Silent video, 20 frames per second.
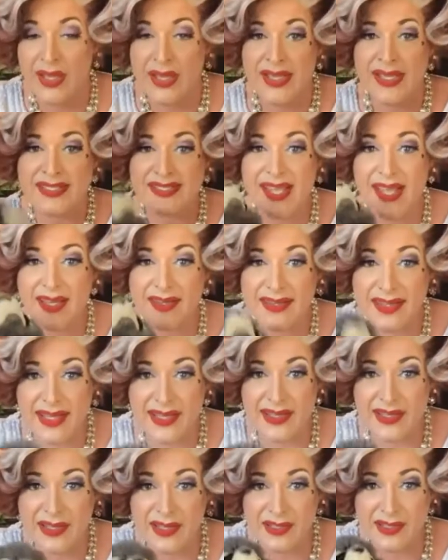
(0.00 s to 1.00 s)
He said,
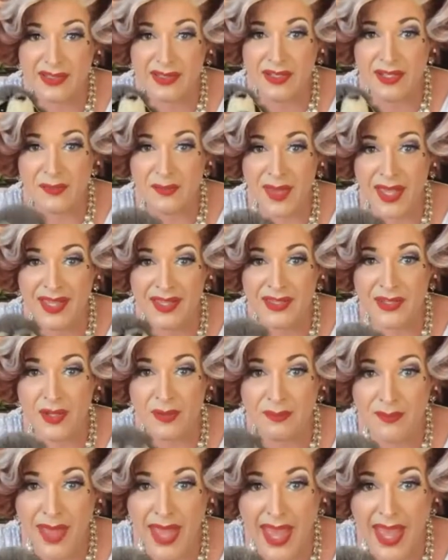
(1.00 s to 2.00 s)
Gideon, you make
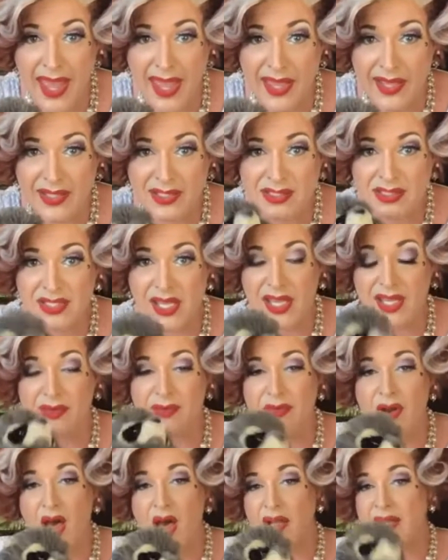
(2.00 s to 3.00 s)
your match.
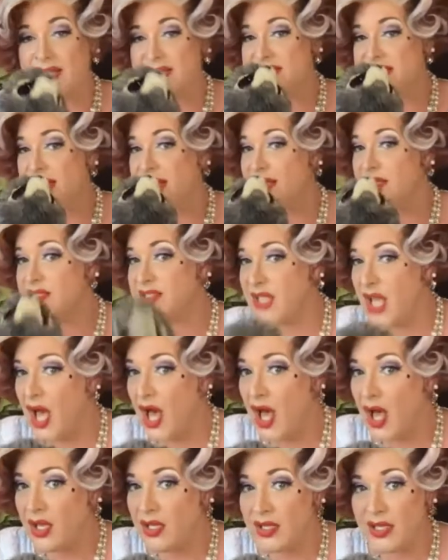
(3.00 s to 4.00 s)
And Rocky said,
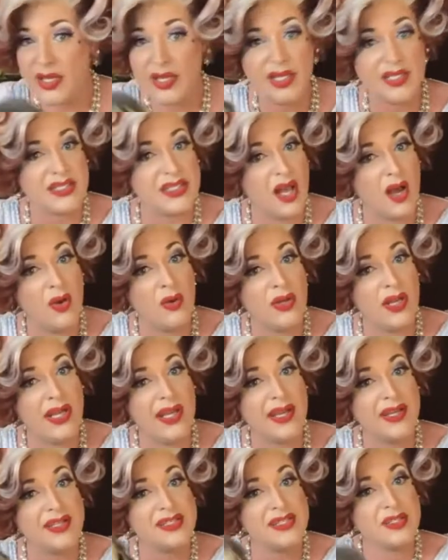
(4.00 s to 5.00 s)
Doc, it's
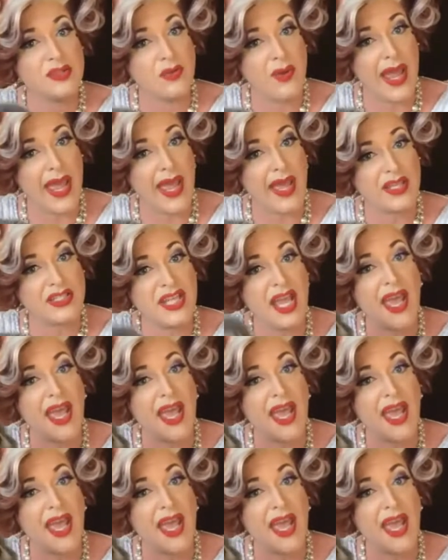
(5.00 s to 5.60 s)
only a scratch.